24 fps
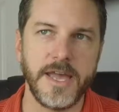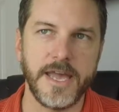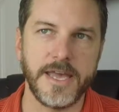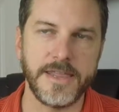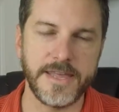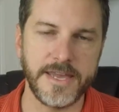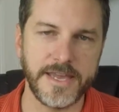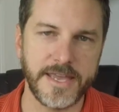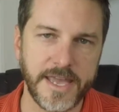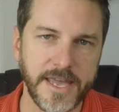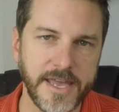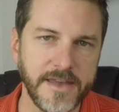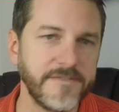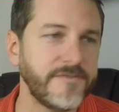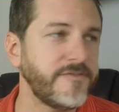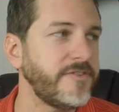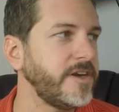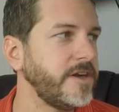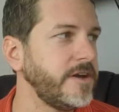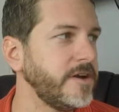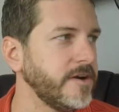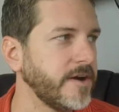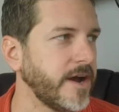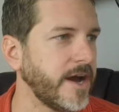and they can't
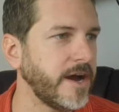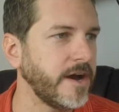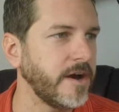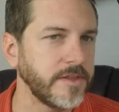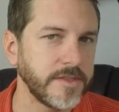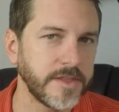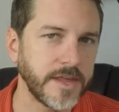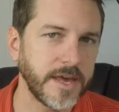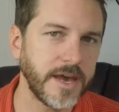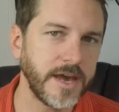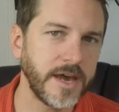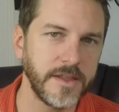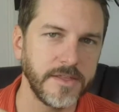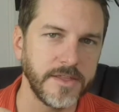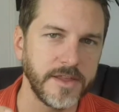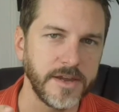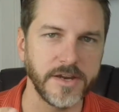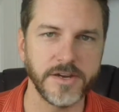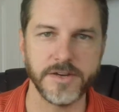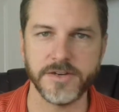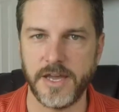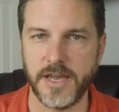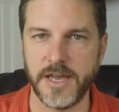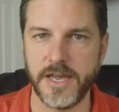figure out that
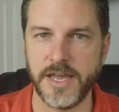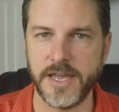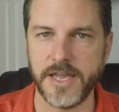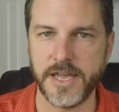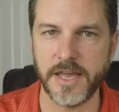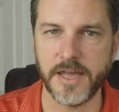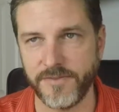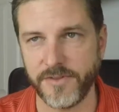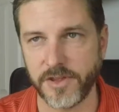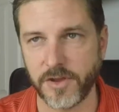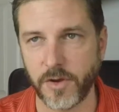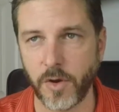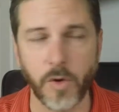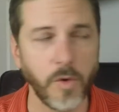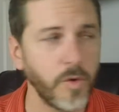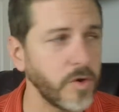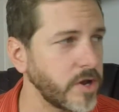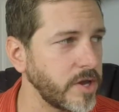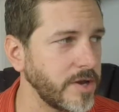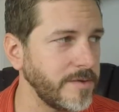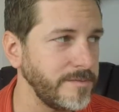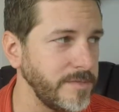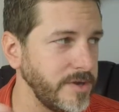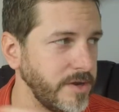there's a whole
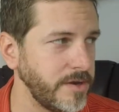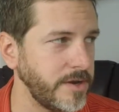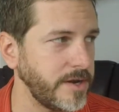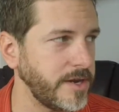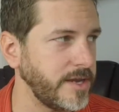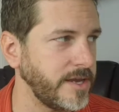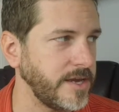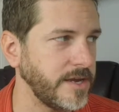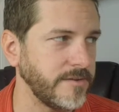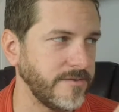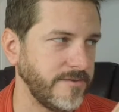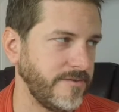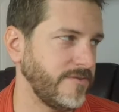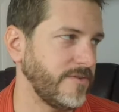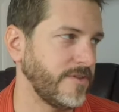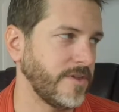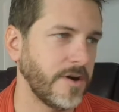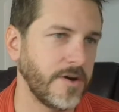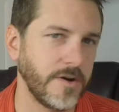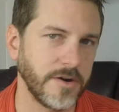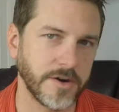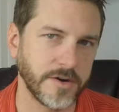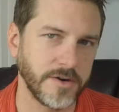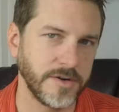community of
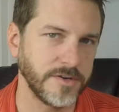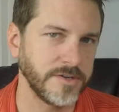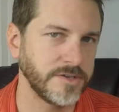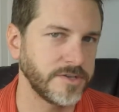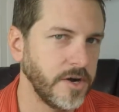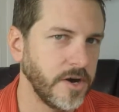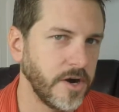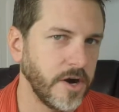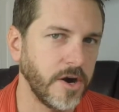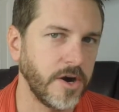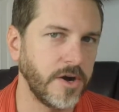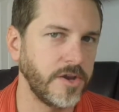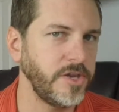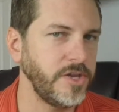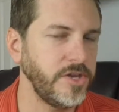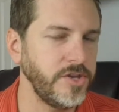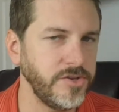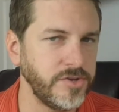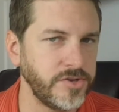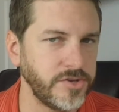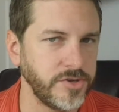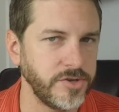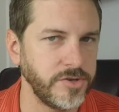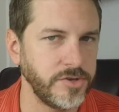vloggers on
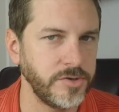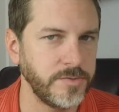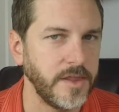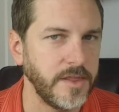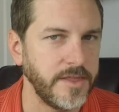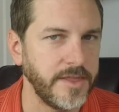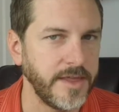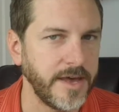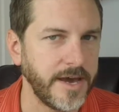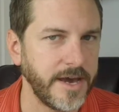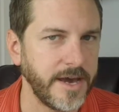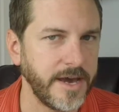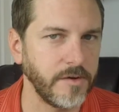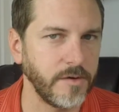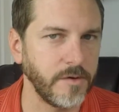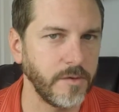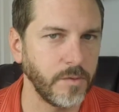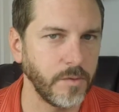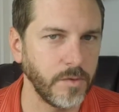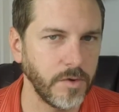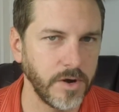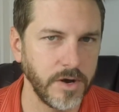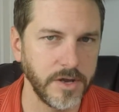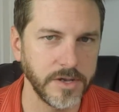YouTube that
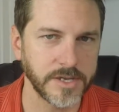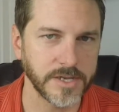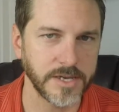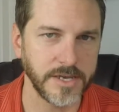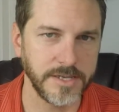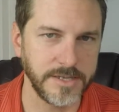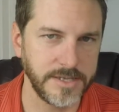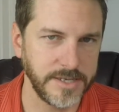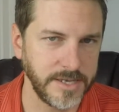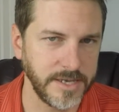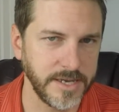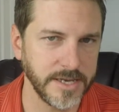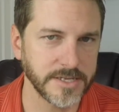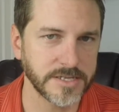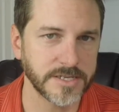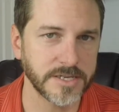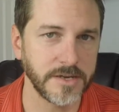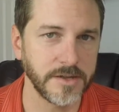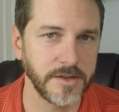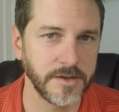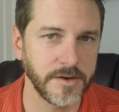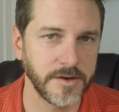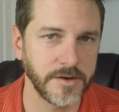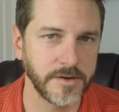want a
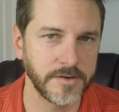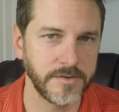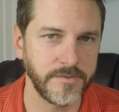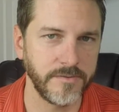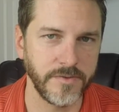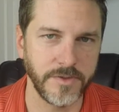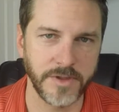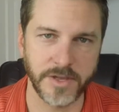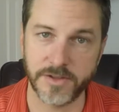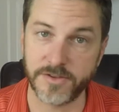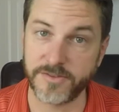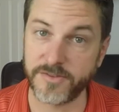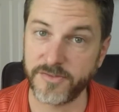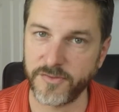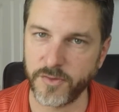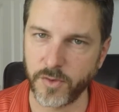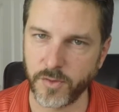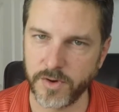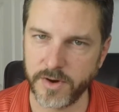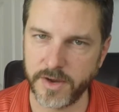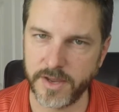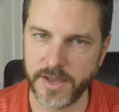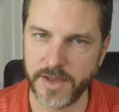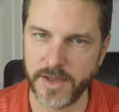DSLR that's
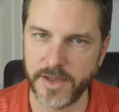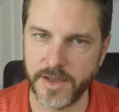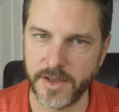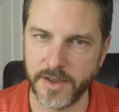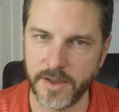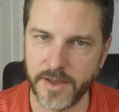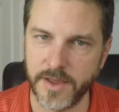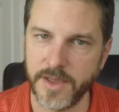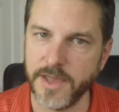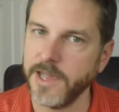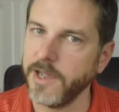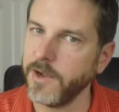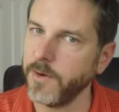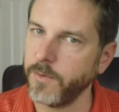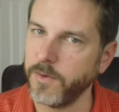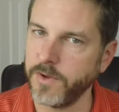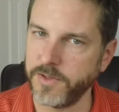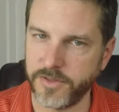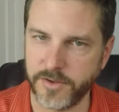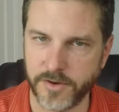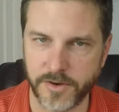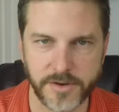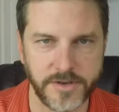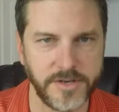4K
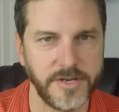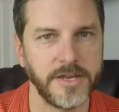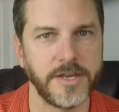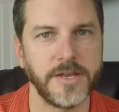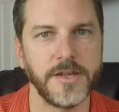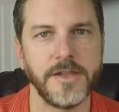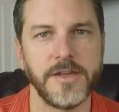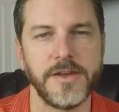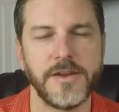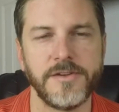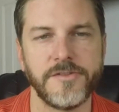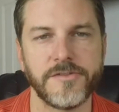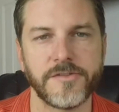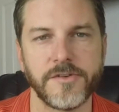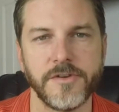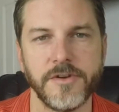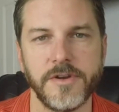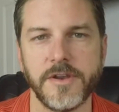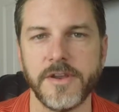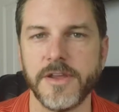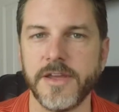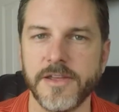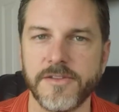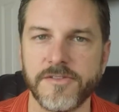with an articulating
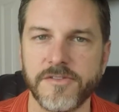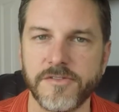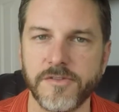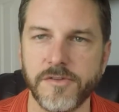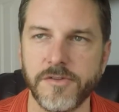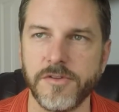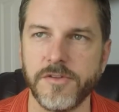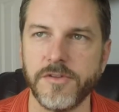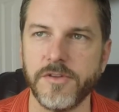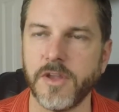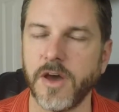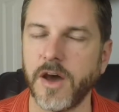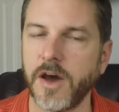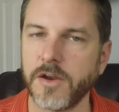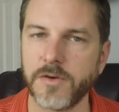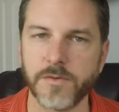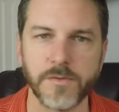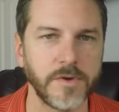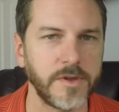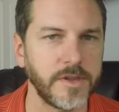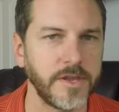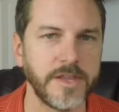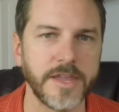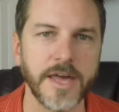screen. It's not
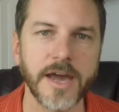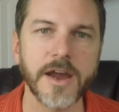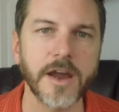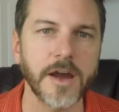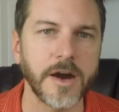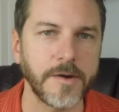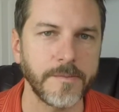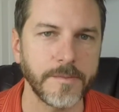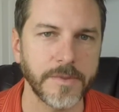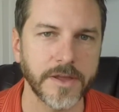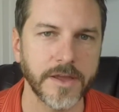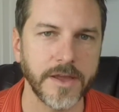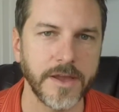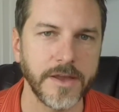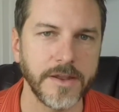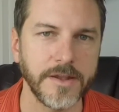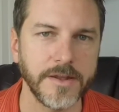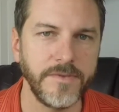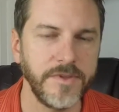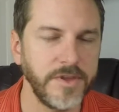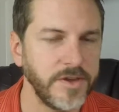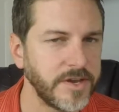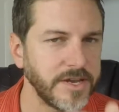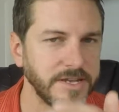really that
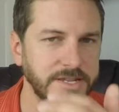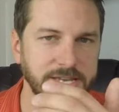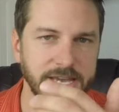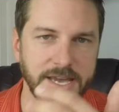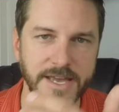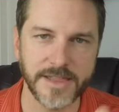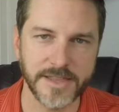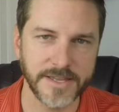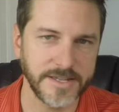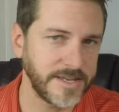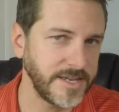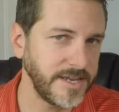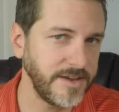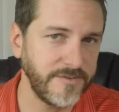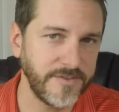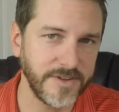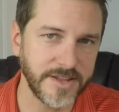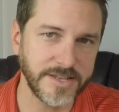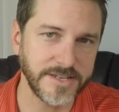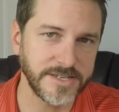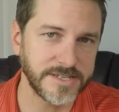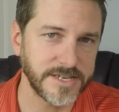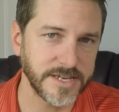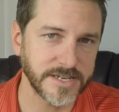complicated. You could take the
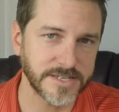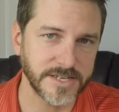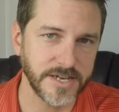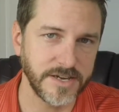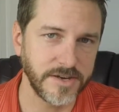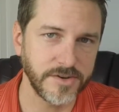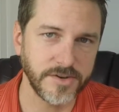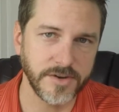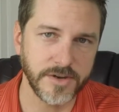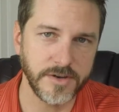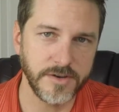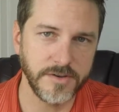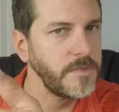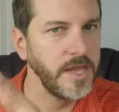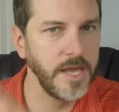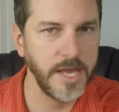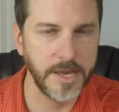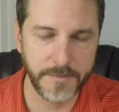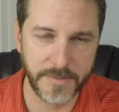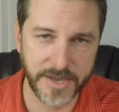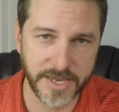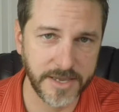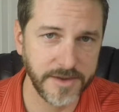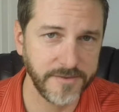D5600
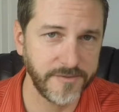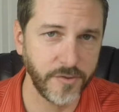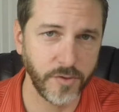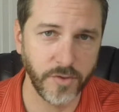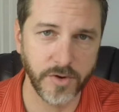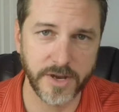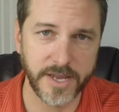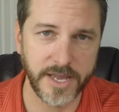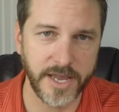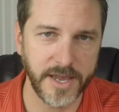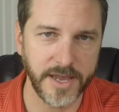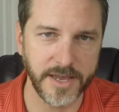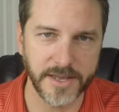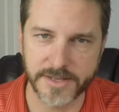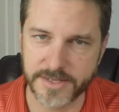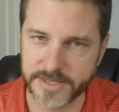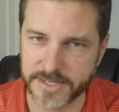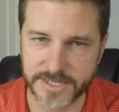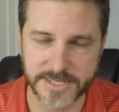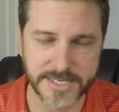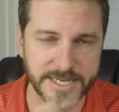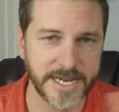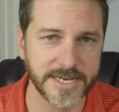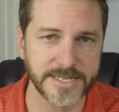and make it 4K. The
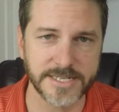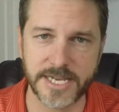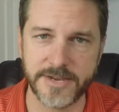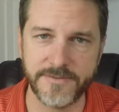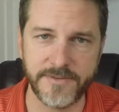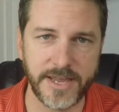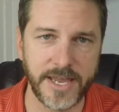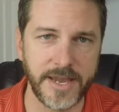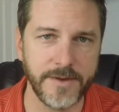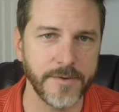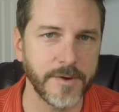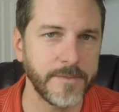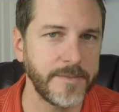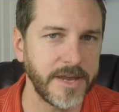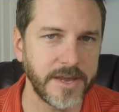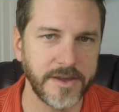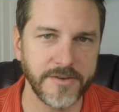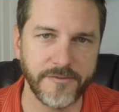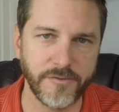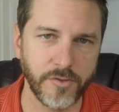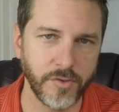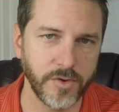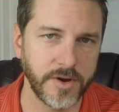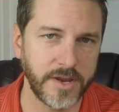exact same camera, make
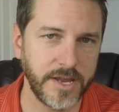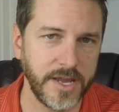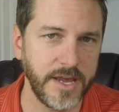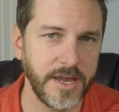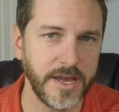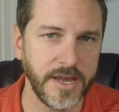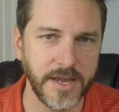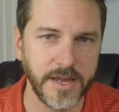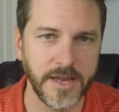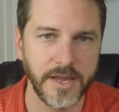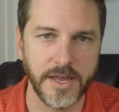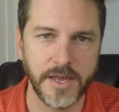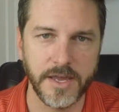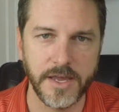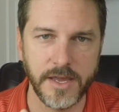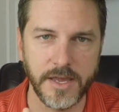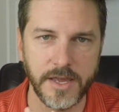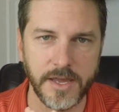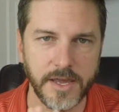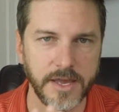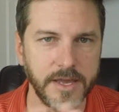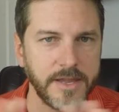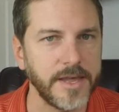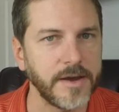it 4K,
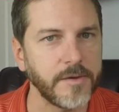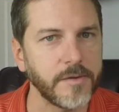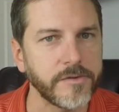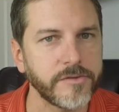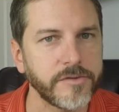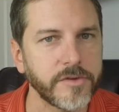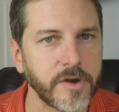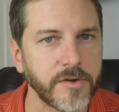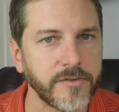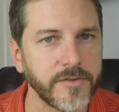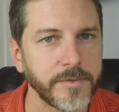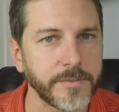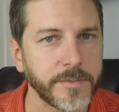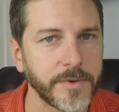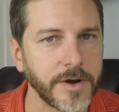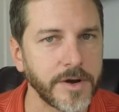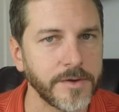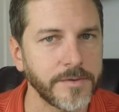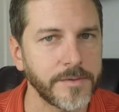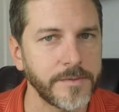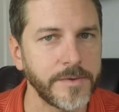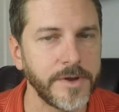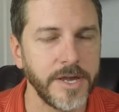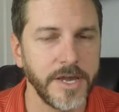and that would solve the
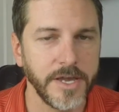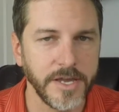problem.